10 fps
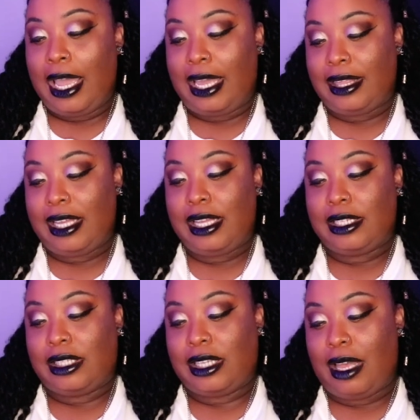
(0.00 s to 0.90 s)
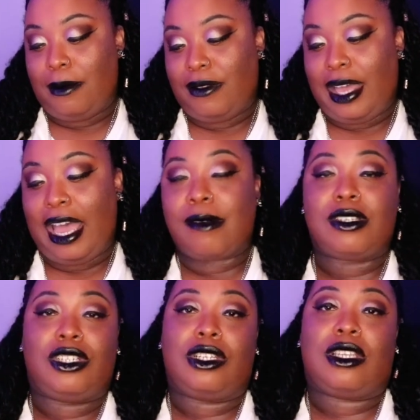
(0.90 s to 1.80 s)
And then some of the
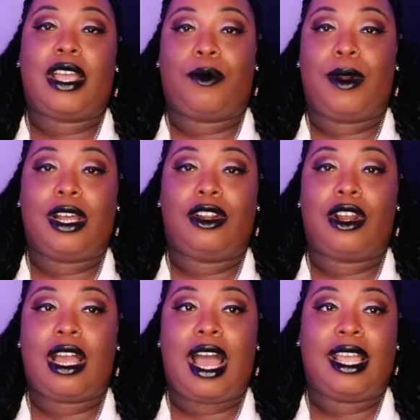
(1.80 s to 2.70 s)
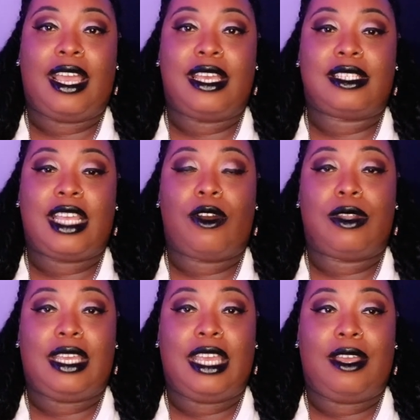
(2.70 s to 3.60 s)
apps is just like regular. I guess they
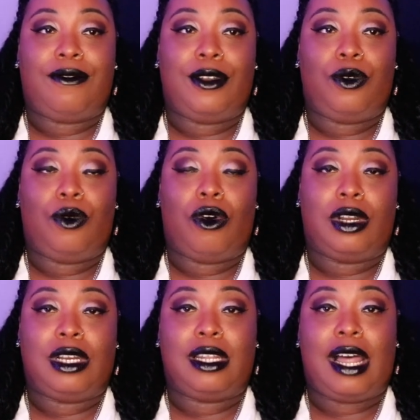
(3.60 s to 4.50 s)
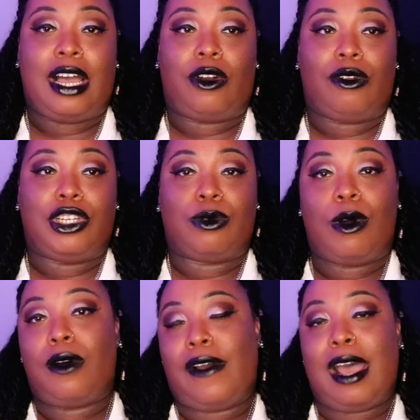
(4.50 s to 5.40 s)
only give you on GoodLock only
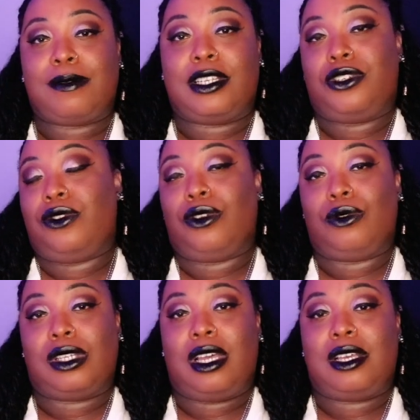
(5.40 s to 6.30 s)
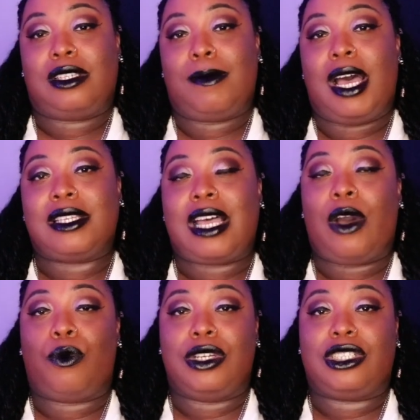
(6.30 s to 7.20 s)
12 apps that you can use and customize.
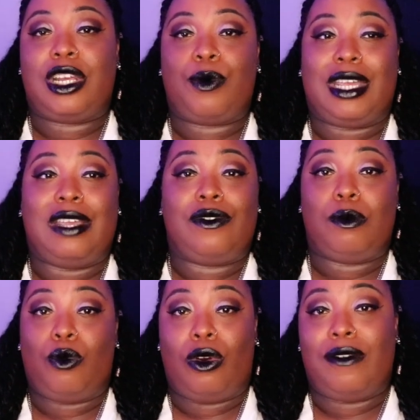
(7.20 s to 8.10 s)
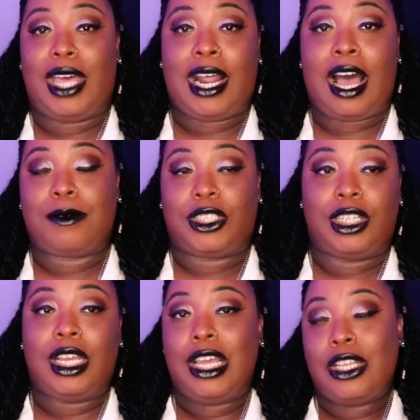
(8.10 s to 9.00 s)
I wish they would give you more of that option.